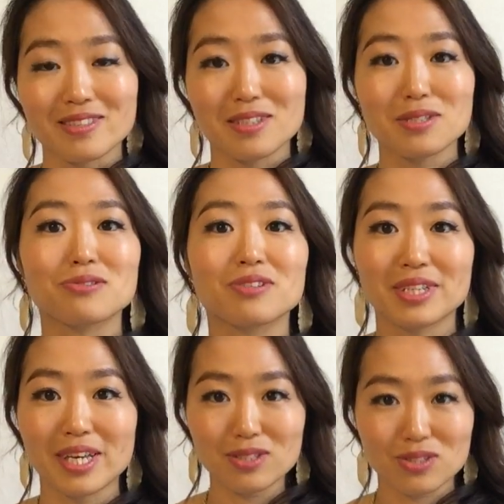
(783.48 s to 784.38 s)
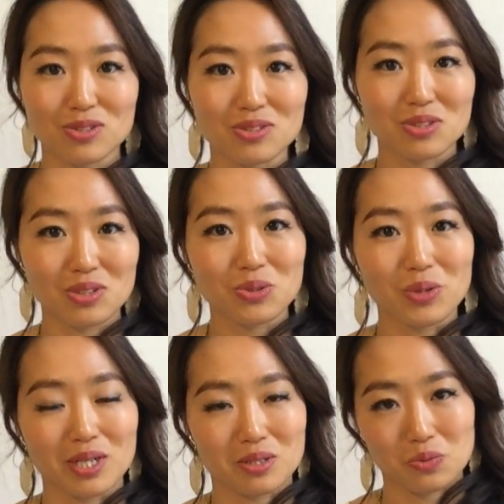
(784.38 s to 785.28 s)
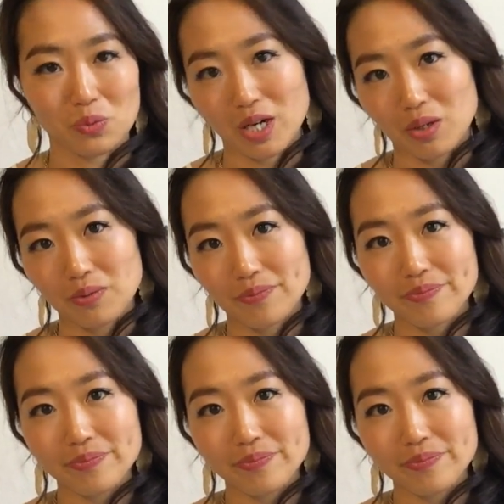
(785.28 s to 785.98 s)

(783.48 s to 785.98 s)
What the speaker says: this relates to you as well.